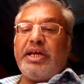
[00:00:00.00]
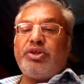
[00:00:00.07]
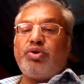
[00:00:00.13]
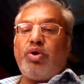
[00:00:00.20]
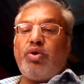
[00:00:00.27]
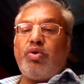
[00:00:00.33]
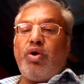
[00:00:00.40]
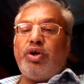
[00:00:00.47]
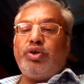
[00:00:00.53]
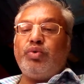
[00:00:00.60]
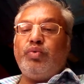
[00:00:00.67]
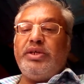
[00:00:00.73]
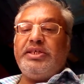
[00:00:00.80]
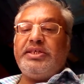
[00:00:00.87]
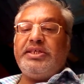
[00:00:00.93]
Astronauts
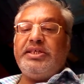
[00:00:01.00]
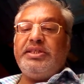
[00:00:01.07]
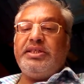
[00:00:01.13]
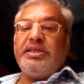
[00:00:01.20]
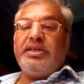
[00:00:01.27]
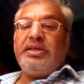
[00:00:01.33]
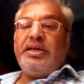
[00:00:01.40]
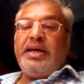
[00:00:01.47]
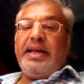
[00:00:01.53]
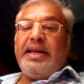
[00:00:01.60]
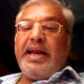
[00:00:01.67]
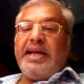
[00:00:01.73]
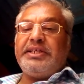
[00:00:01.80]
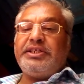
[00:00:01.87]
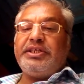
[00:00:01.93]
will see the
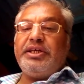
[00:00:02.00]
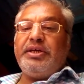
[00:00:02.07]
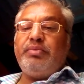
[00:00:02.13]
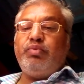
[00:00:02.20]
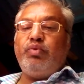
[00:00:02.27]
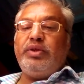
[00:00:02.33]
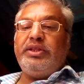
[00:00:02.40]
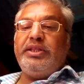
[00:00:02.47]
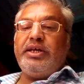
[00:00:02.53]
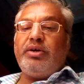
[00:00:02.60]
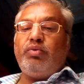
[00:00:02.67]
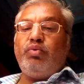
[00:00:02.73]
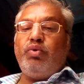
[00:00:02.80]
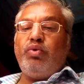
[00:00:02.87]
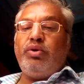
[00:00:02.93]
landscape with
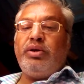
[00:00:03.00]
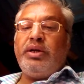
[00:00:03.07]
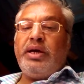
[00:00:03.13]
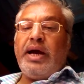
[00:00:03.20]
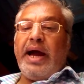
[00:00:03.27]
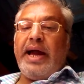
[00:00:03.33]
their own